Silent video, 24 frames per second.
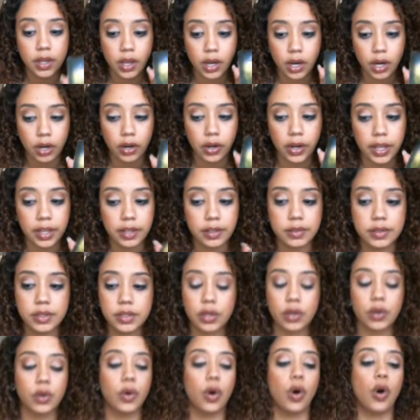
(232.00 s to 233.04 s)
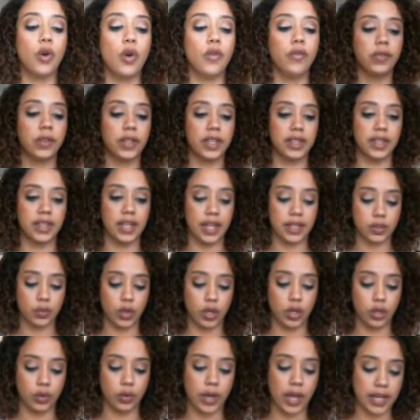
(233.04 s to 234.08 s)
all right? So hopefully that's what
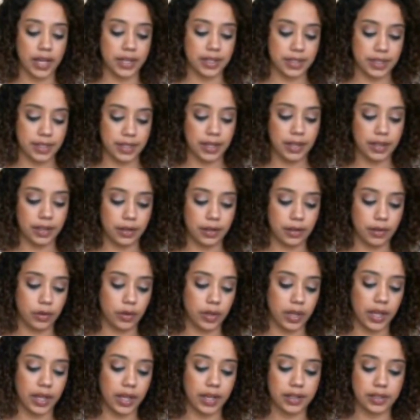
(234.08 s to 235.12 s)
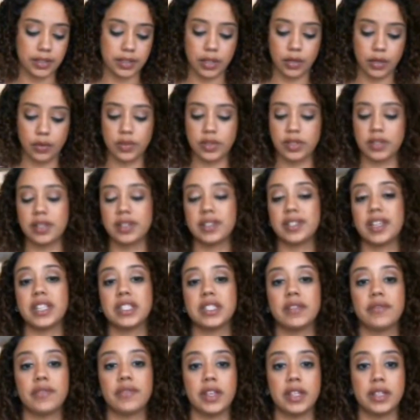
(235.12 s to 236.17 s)
you guys did, okay? Because there was this sense
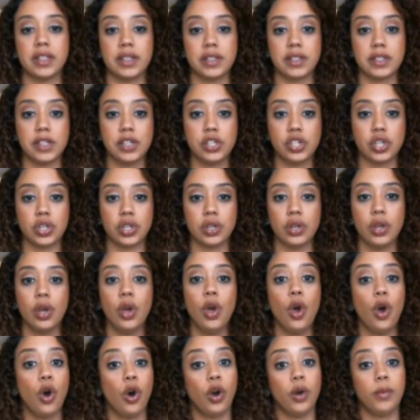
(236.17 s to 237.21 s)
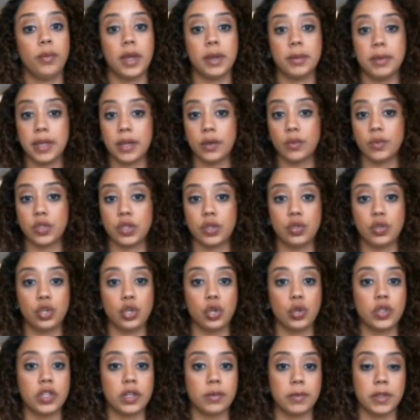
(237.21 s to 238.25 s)
of indecision, or maybe it was you
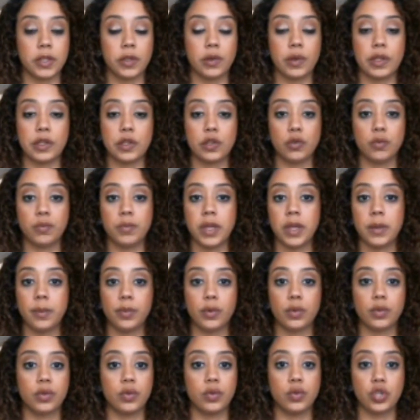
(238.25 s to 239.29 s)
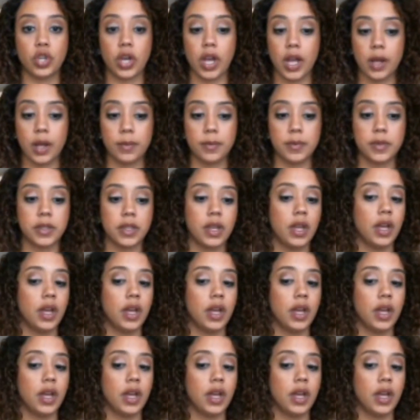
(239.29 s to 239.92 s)
choosing between two people, two jobs,